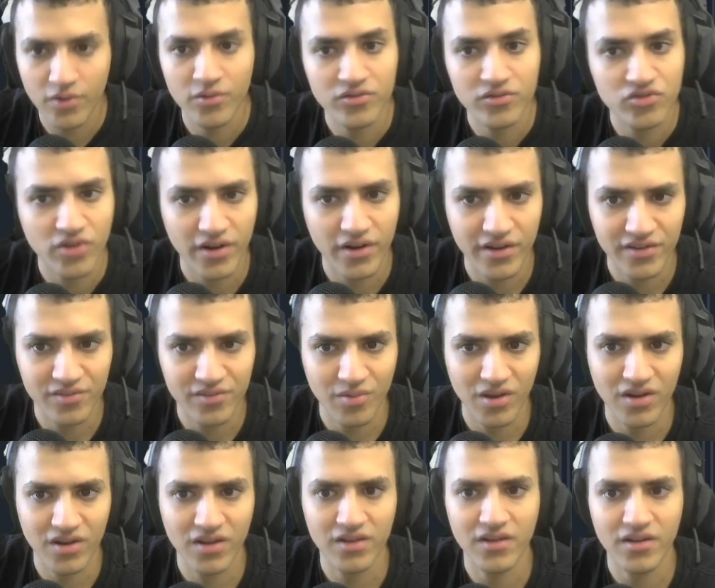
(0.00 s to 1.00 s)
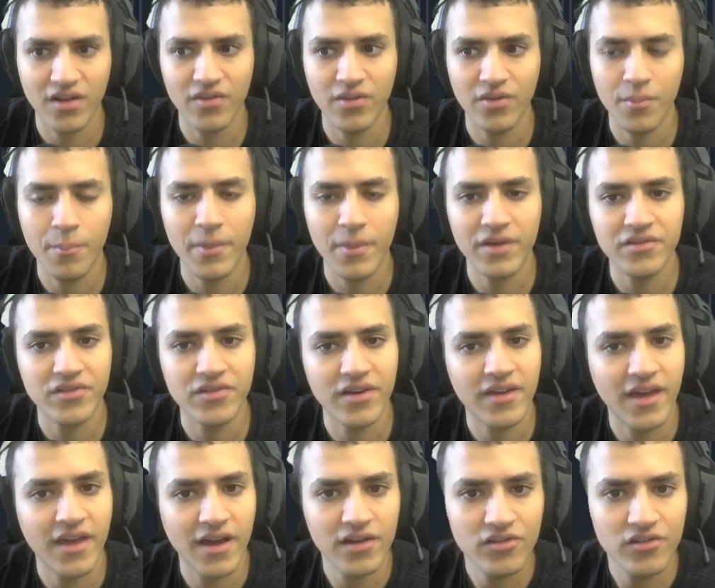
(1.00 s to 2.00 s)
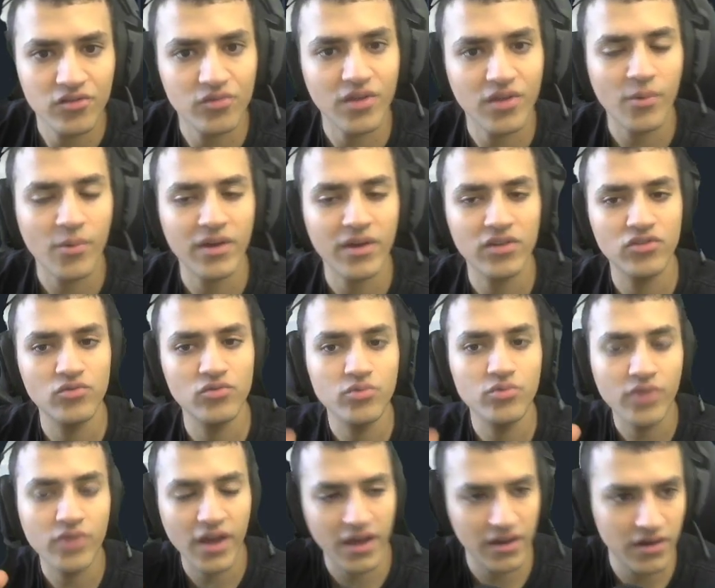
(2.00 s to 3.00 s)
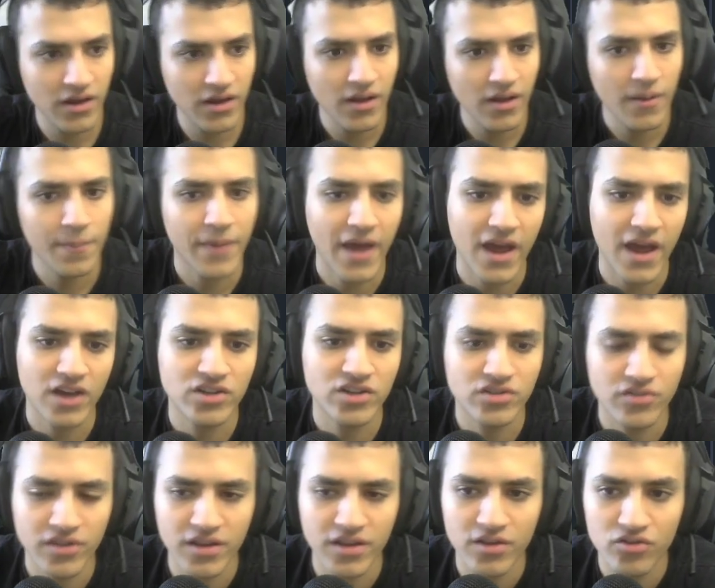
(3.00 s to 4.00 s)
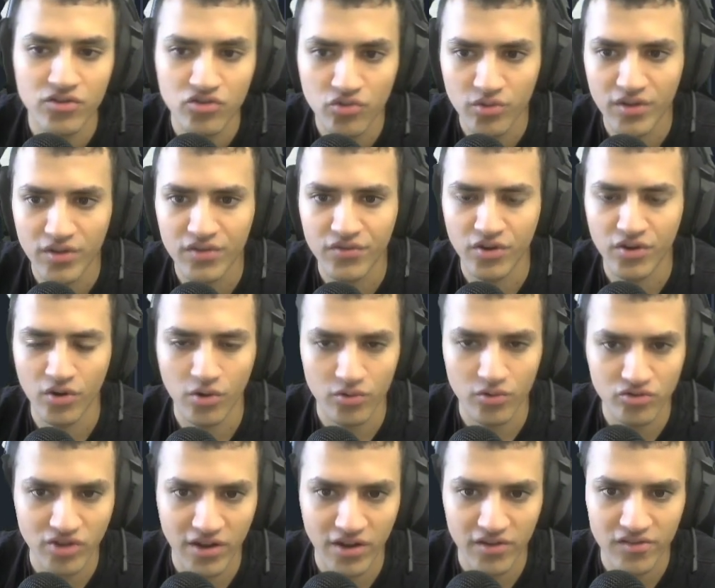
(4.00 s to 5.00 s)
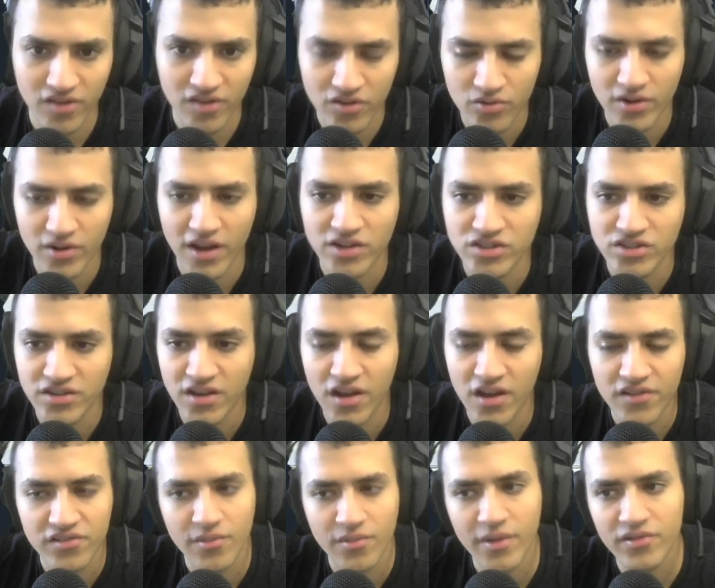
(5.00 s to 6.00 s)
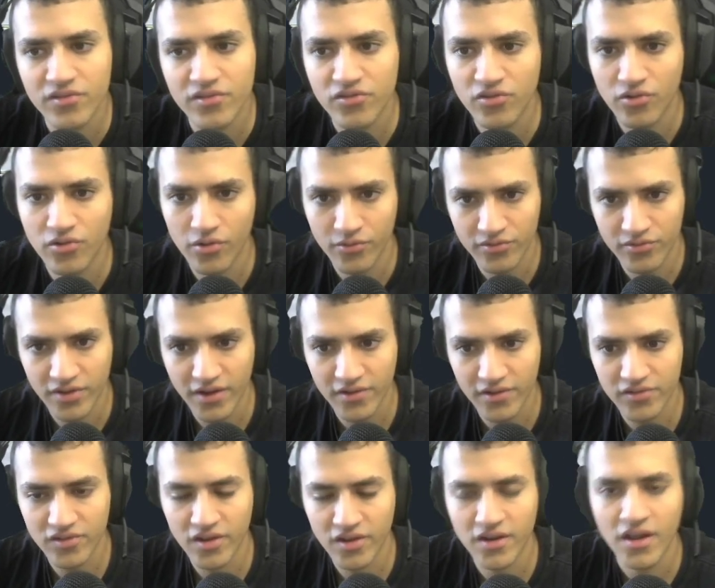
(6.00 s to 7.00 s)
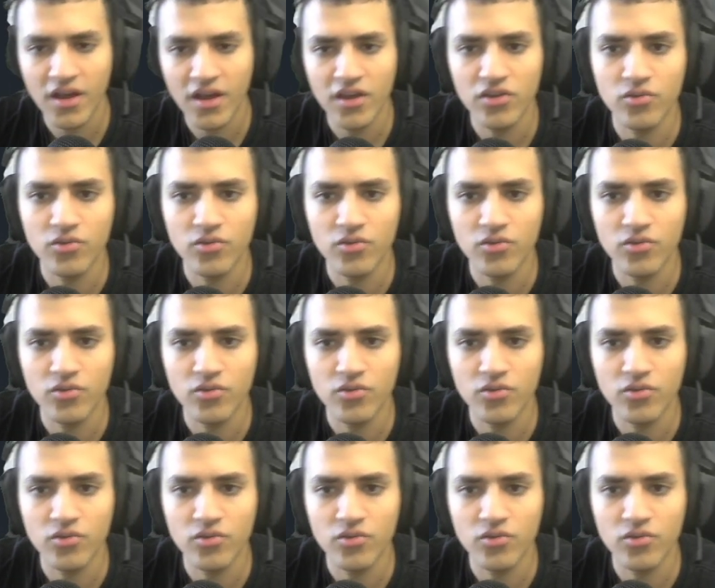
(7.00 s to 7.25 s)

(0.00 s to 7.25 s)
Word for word: I will try to explain it the best I can so that way you can actually do this for your own tile set. You can actually customize it to your own tile set.